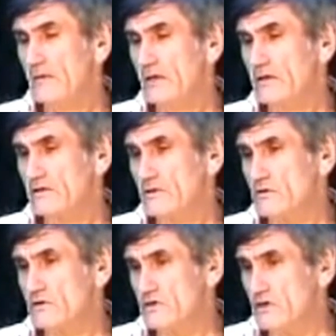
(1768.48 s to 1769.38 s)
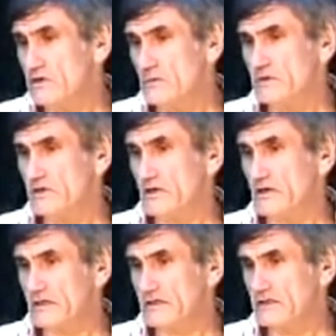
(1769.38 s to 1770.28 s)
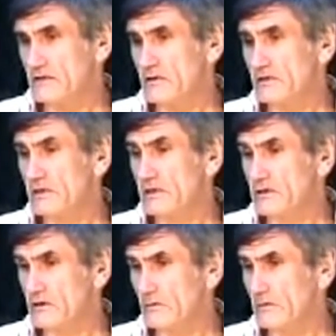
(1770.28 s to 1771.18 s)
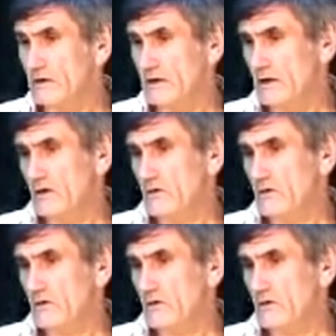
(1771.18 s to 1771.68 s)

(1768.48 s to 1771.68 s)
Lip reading: because those judgments are necessary to determine